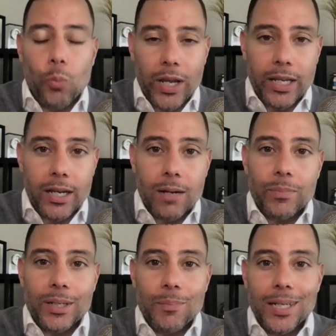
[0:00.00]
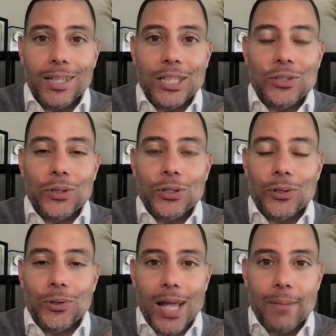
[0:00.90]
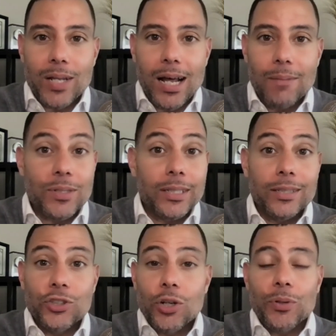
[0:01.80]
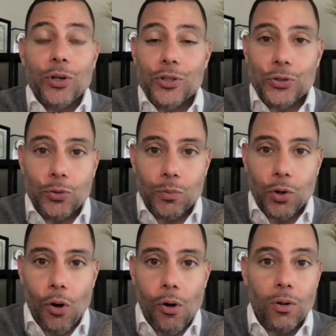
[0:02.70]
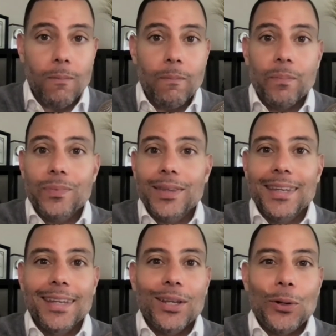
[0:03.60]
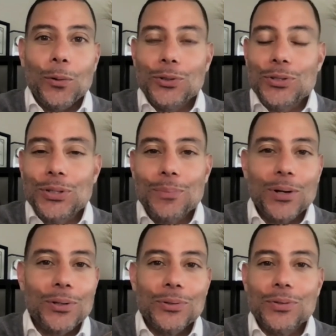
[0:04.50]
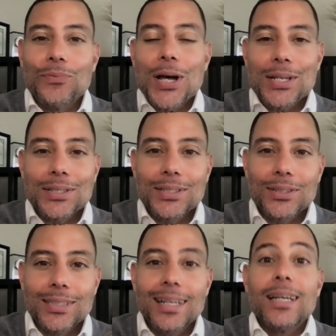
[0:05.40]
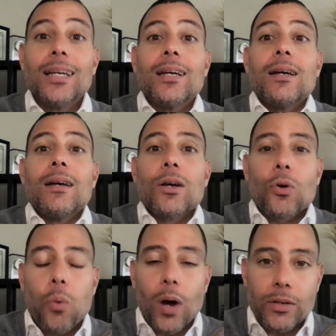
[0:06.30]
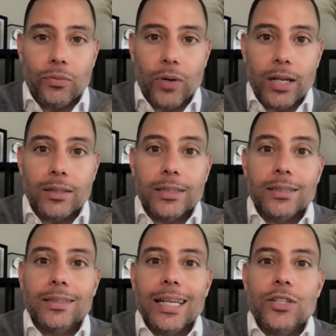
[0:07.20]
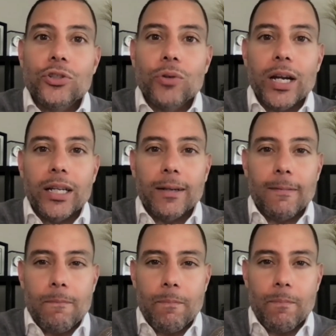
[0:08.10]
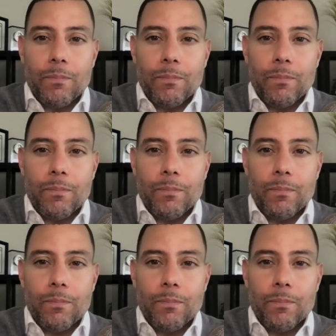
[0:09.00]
Waking up and immediately turning on our laptops and jumping on a Zoom call or some other device, quite frankly, is draining.